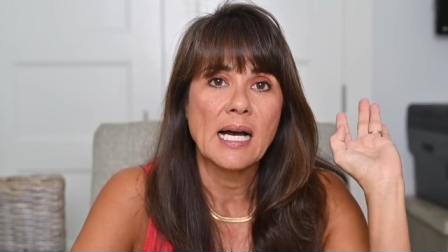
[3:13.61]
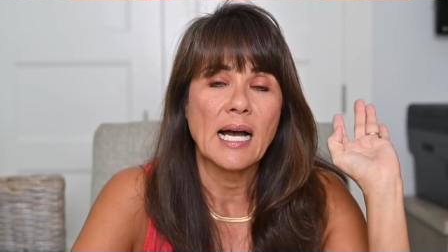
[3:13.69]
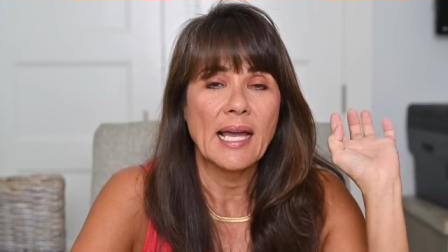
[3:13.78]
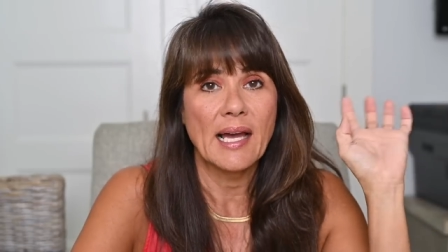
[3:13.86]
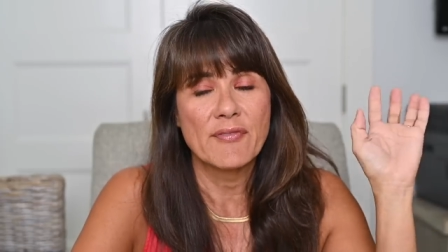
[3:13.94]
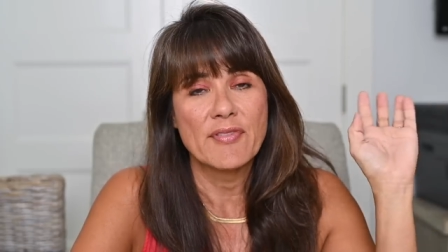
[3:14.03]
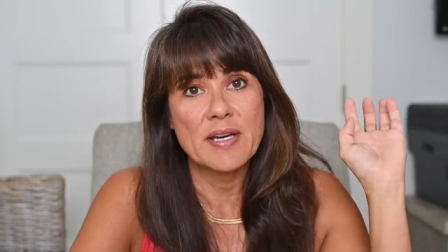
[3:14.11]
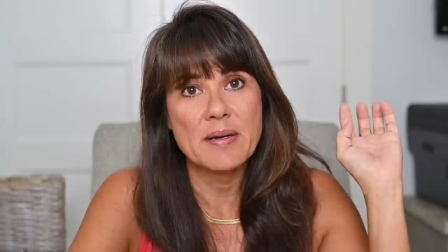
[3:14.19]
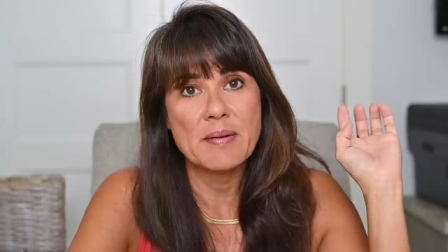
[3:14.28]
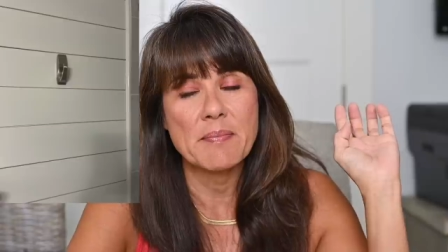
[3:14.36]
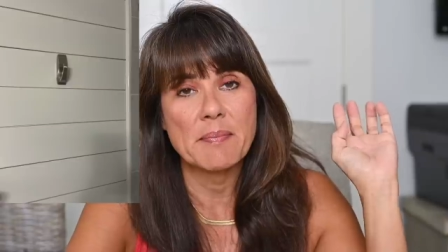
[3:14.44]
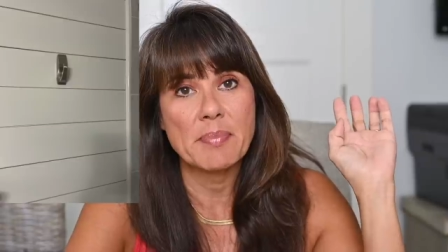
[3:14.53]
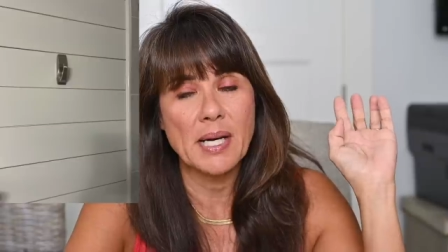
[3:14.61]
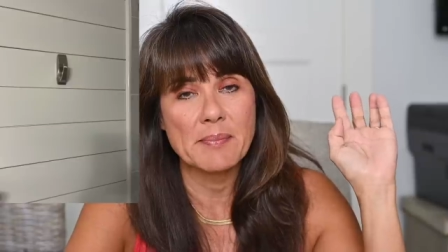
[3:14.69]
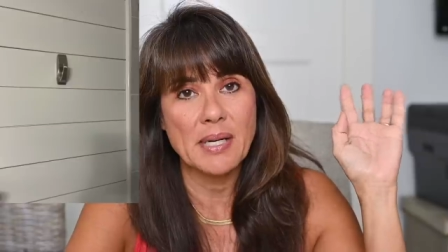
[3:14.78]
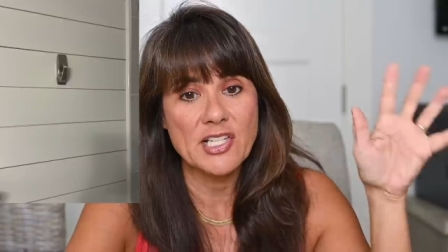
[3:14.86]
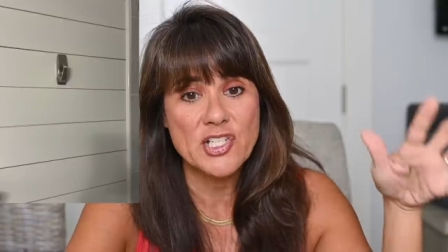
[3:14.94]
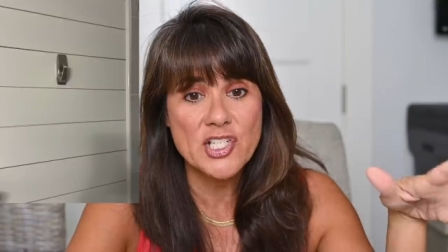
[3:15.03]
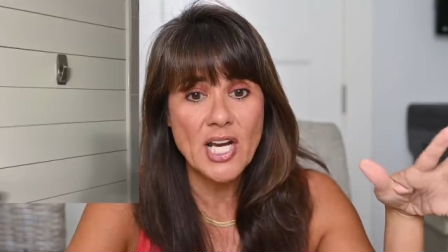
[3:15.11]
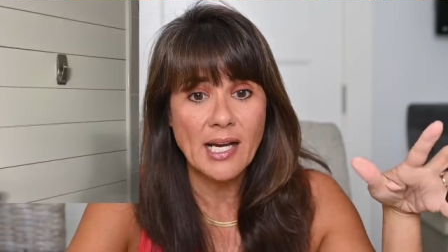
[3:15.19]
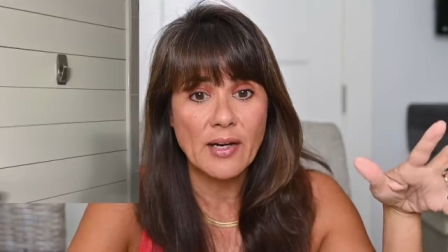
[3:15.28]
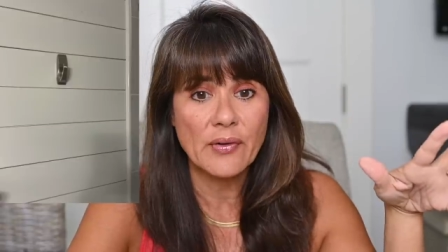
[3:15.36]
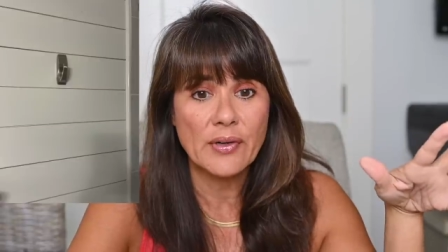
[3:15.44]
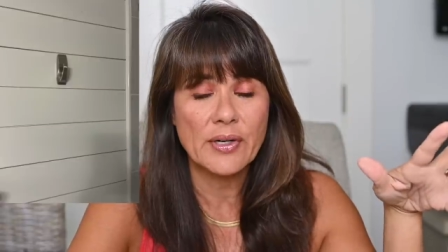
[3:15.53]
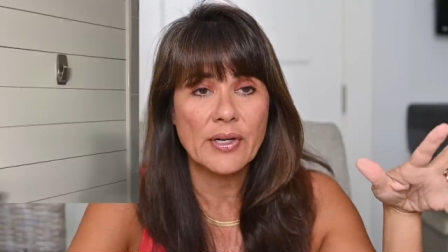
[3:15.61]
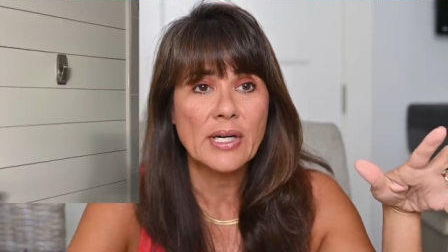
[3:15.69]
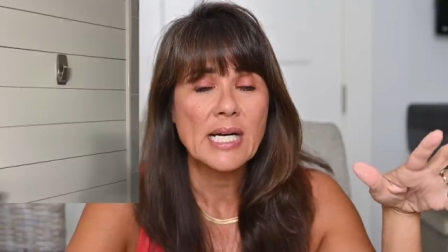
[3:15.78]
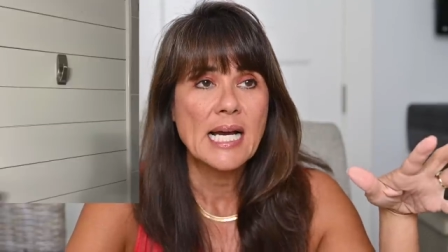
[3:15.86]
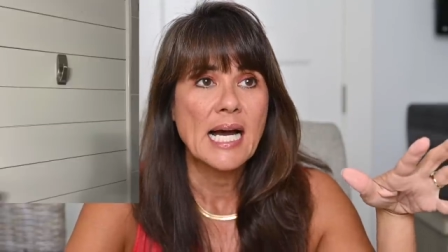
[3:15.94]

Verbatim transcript: I have them by my shower.